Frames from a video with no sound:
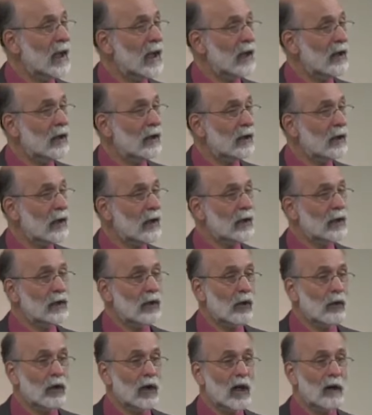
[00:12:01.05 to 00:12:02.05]
get
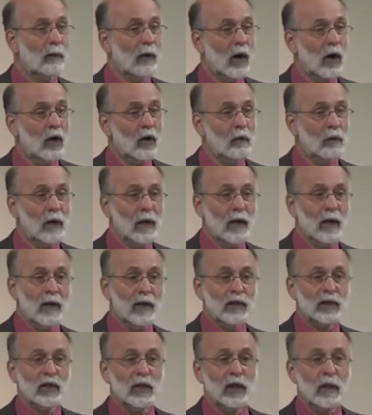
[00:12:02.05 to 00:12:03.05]
don't come home,
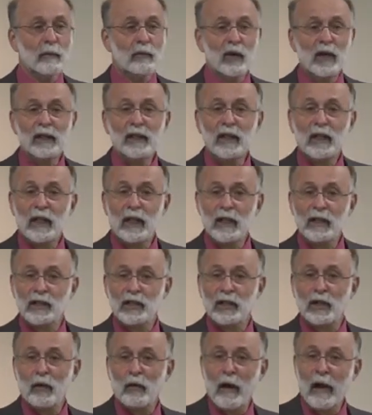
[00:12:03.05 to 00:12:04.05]
so you bring the
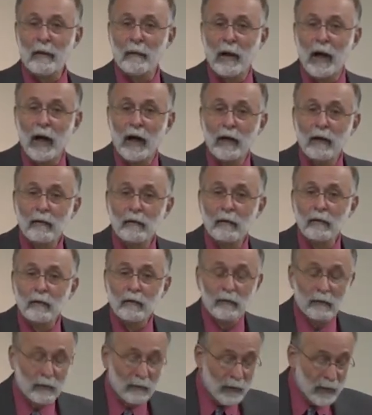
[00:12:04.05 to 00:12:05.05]
kids to grandma.
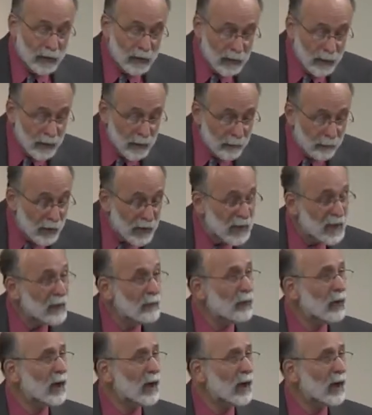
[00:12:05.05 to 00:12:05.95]
But didn't